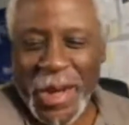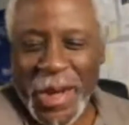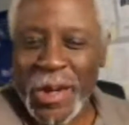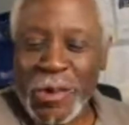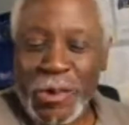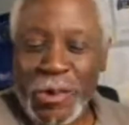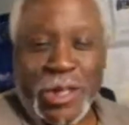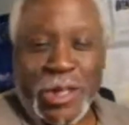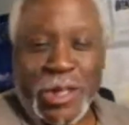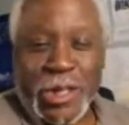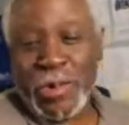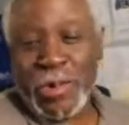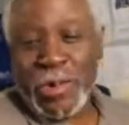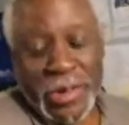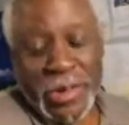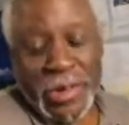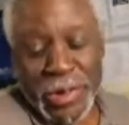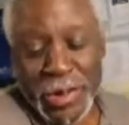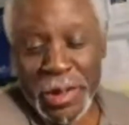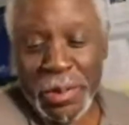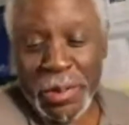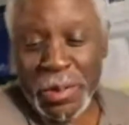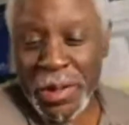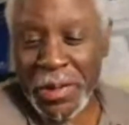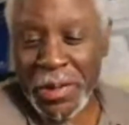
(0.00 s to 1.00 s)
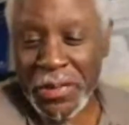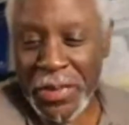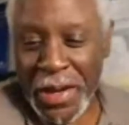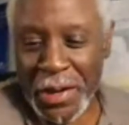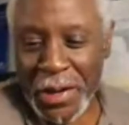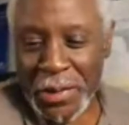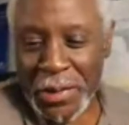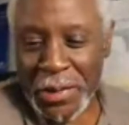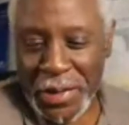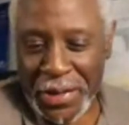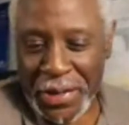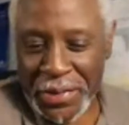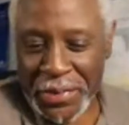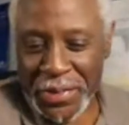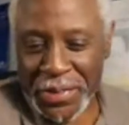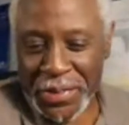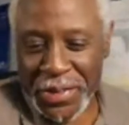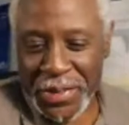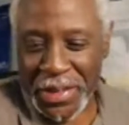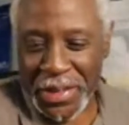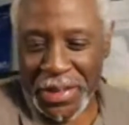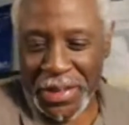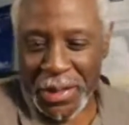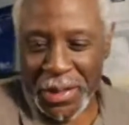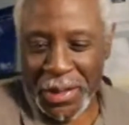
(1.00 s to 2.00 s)
which will still be found at
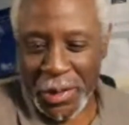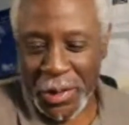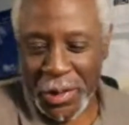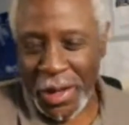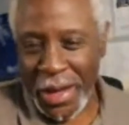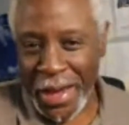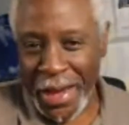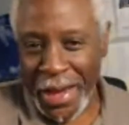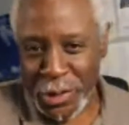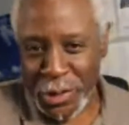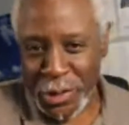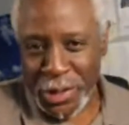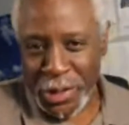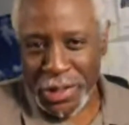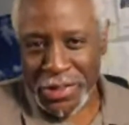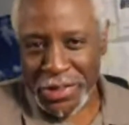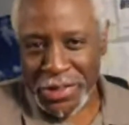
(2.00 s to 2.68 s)
the address